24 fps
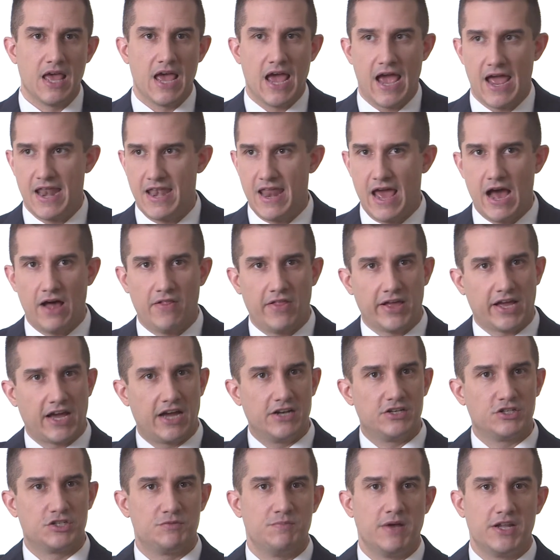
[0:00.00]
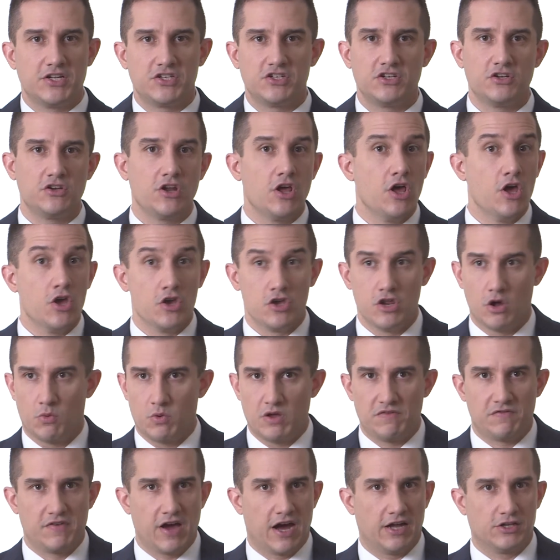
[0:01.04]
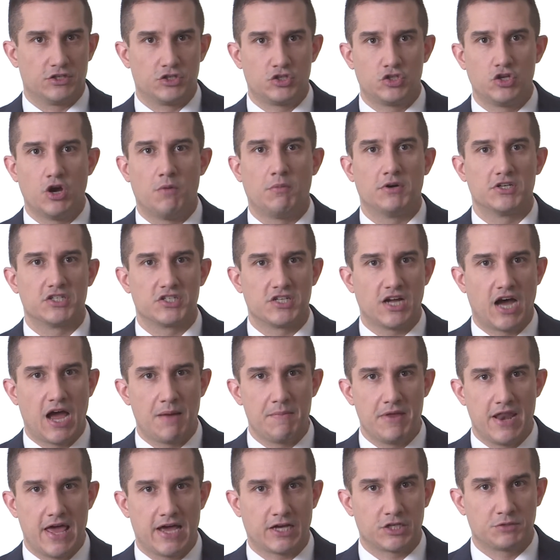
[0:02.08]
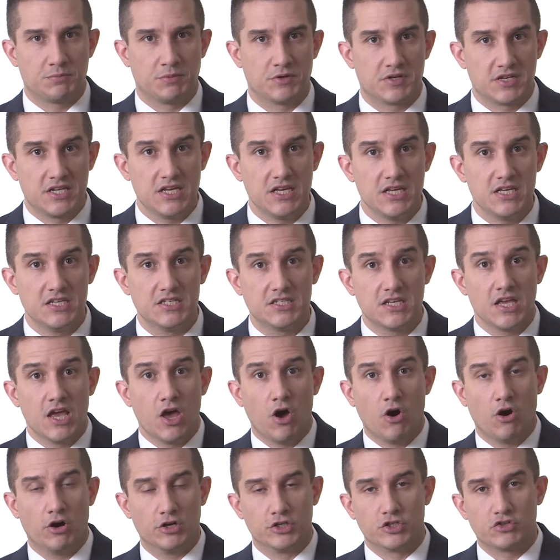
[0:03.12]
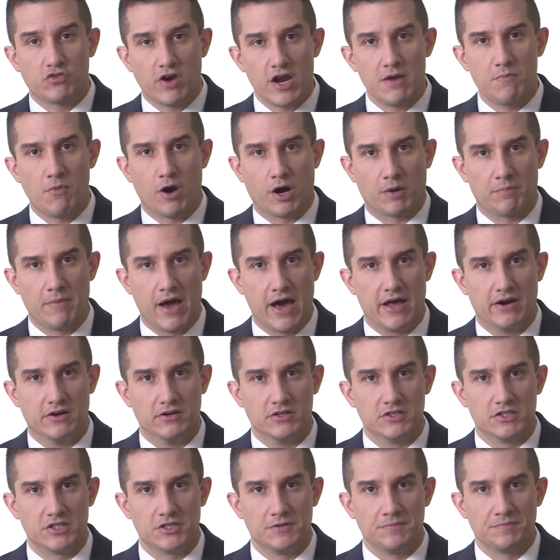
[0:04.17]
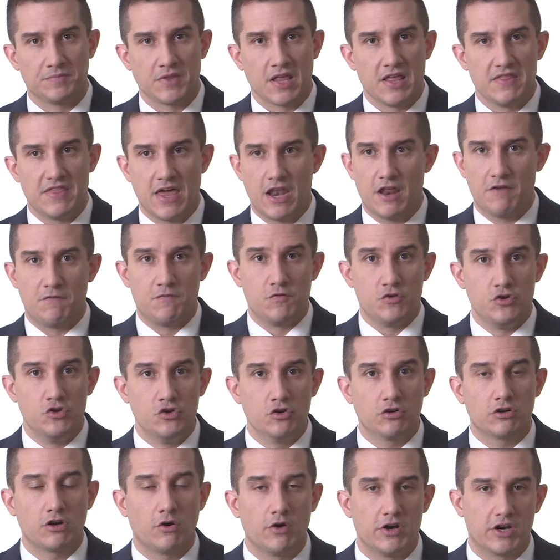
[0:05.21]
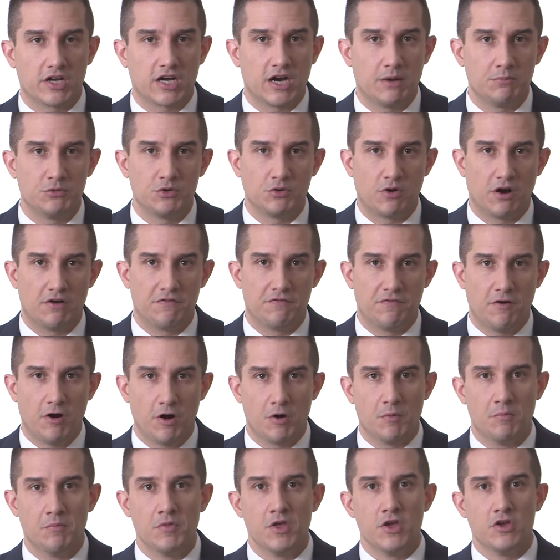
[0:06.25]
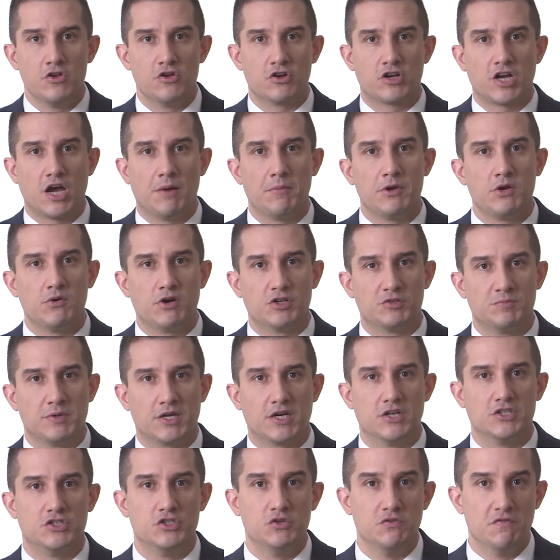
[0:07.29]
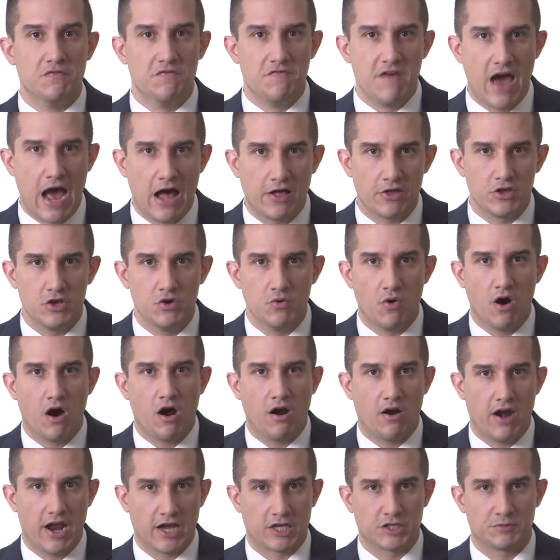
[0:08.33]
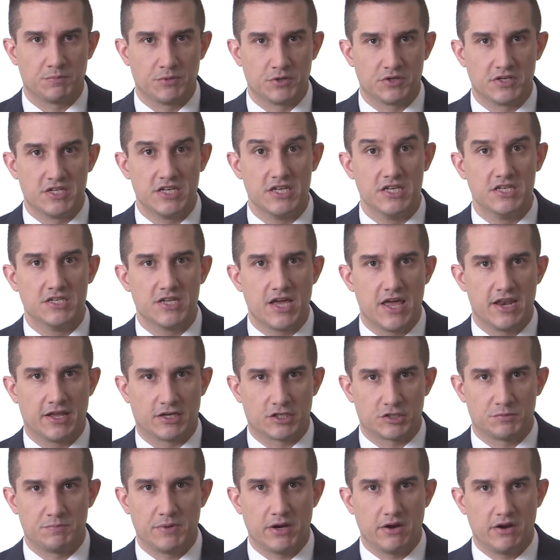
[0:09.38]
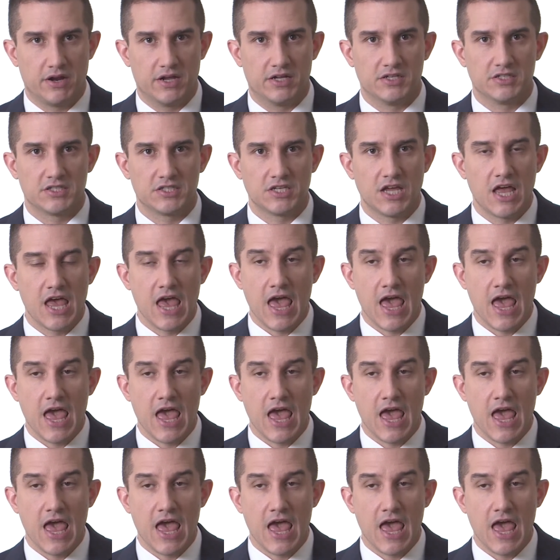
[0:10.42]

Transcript: And now, like I just mentioned, we've got so much time and expertise on trademark matters that if you're going to come to our firm, you're coming to us because you value our expertise and experience,